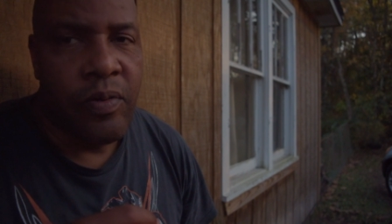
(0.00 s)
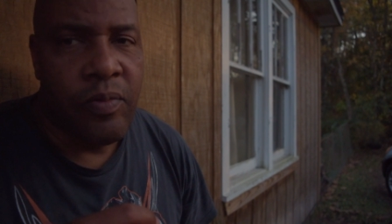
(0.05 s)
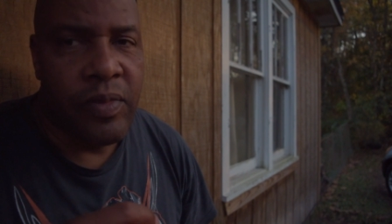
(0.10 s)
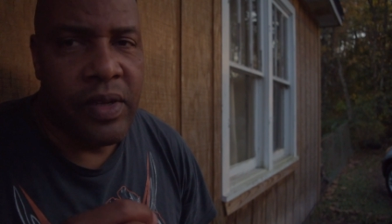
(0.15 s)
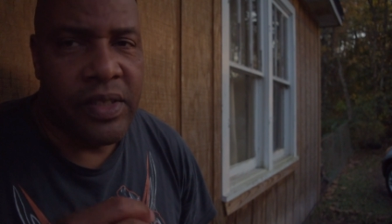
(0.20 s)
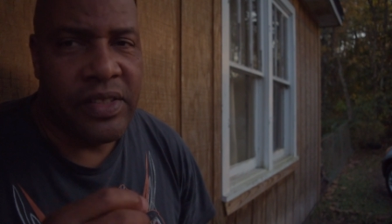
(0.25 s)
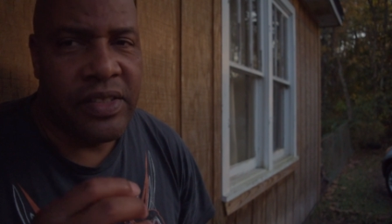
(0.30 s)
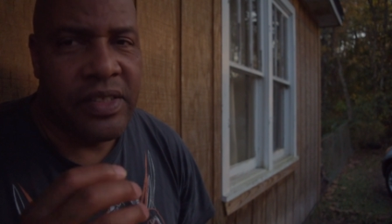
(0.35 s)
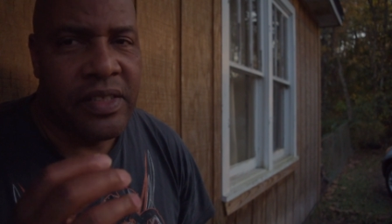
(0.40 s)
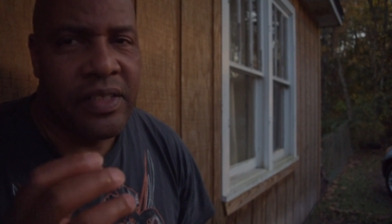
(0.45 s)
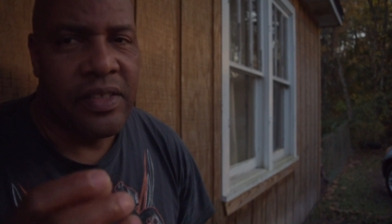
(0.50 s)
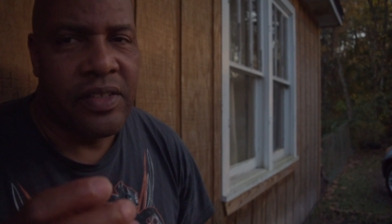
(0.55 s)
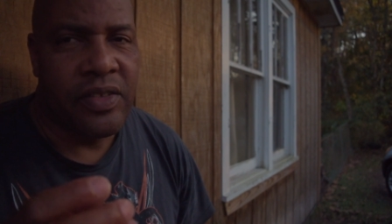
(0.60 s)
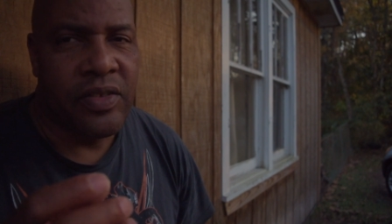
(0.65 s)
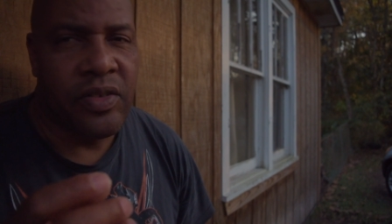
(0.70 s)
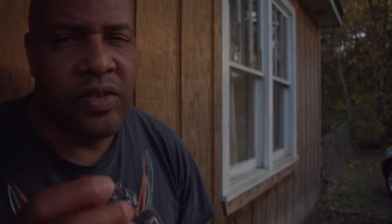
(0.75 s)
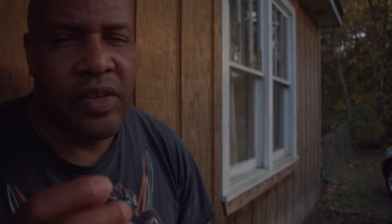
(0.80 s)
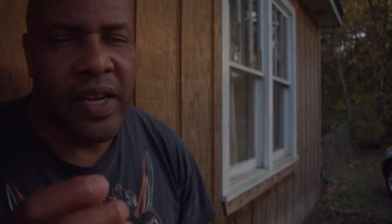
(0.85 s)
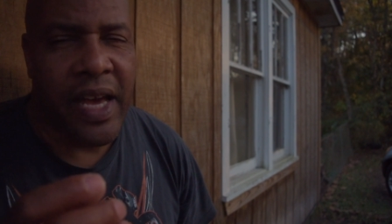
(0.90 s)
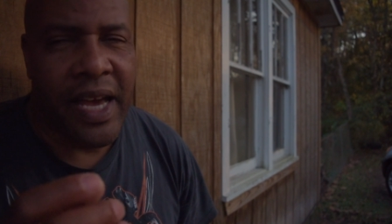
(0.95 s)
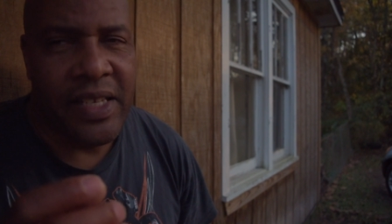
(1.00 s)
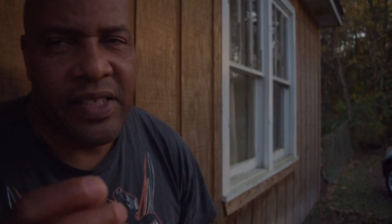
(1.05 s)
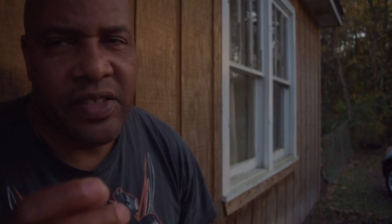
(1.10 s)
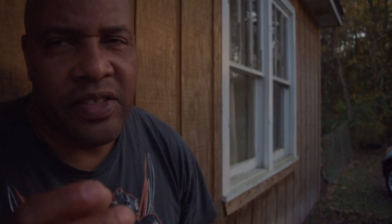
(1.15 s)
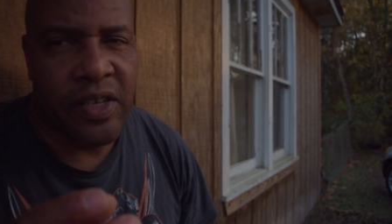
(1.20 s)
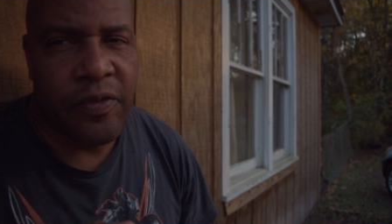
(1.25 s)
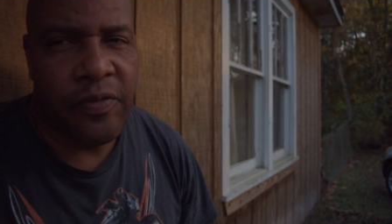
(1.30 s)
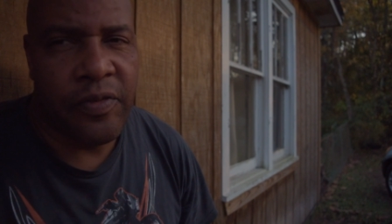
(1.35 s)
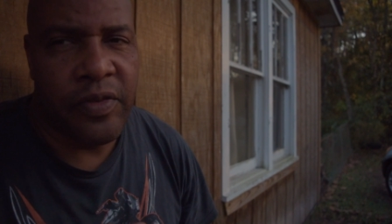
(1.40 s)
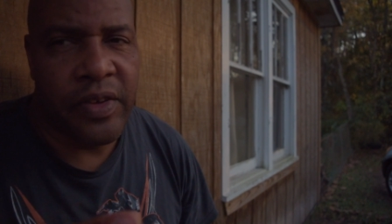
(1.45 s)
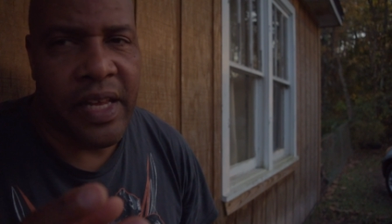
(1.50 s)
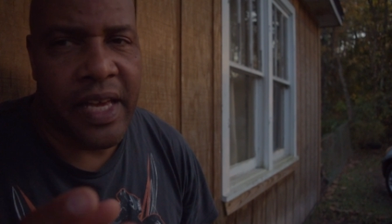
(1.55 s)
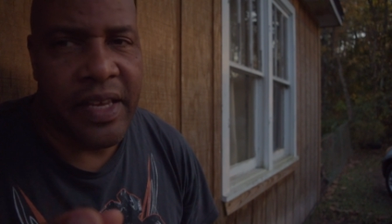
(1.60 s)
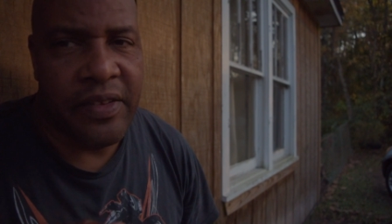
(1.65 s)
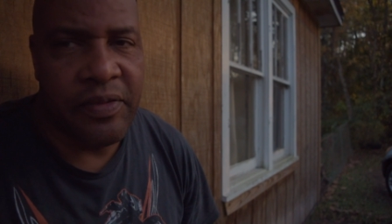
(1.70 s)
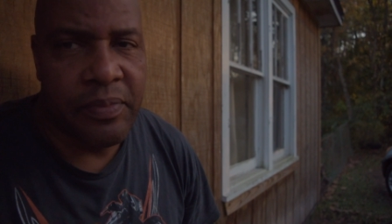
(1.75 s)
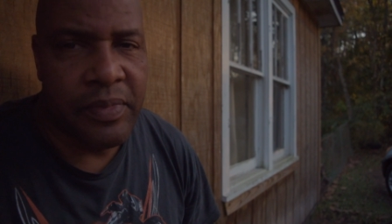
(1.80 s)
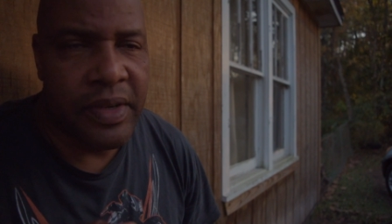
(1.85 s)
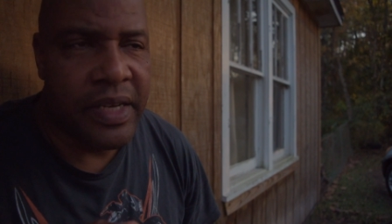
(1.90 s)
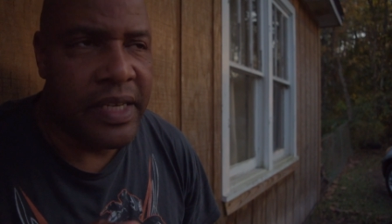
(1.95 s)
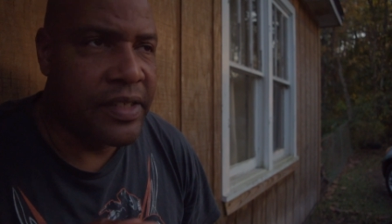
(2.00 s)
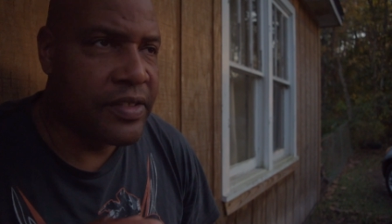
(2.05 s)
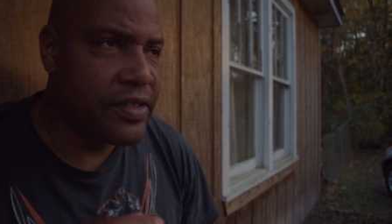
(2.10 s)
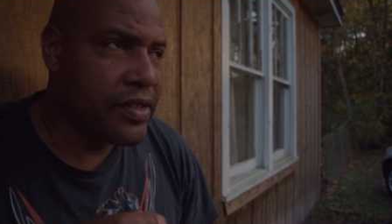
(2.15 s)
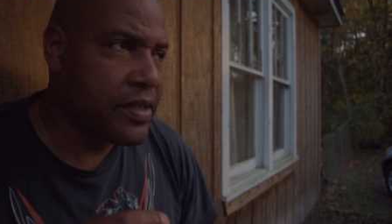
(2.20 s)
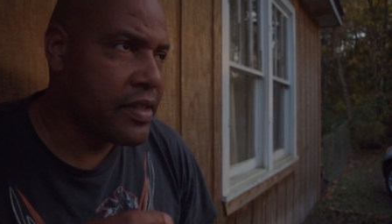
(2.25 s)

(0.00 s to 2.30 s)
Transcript: which you're not suffering as much.